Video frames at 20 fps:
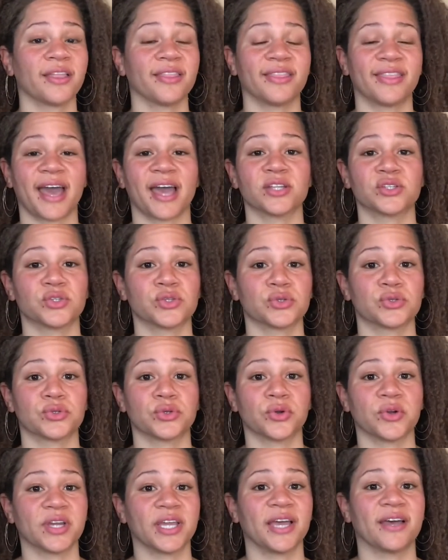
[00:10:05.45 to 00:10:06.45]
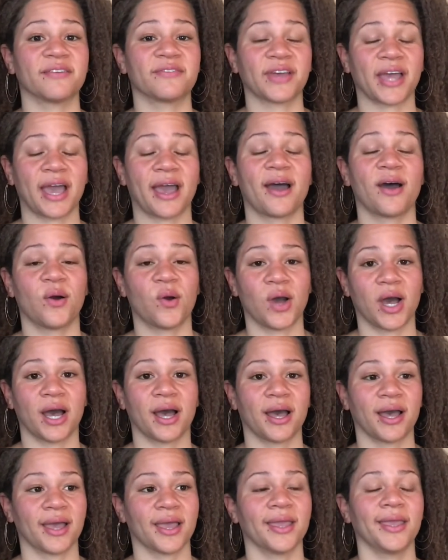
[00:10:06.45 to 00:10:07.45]
That's the story of how
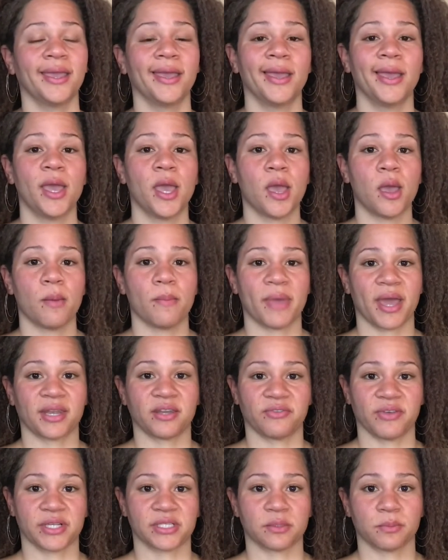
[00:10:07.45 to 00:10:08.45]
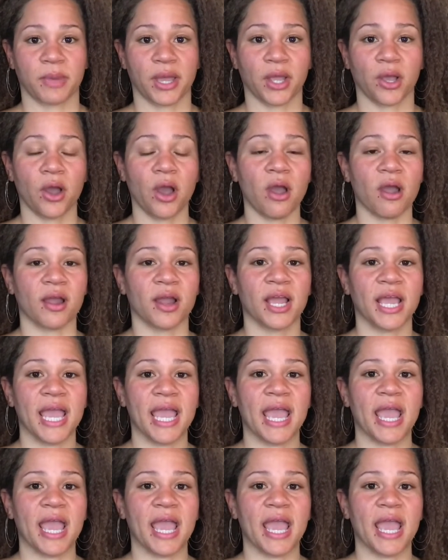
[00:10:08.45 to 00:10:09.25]
I manifested my car.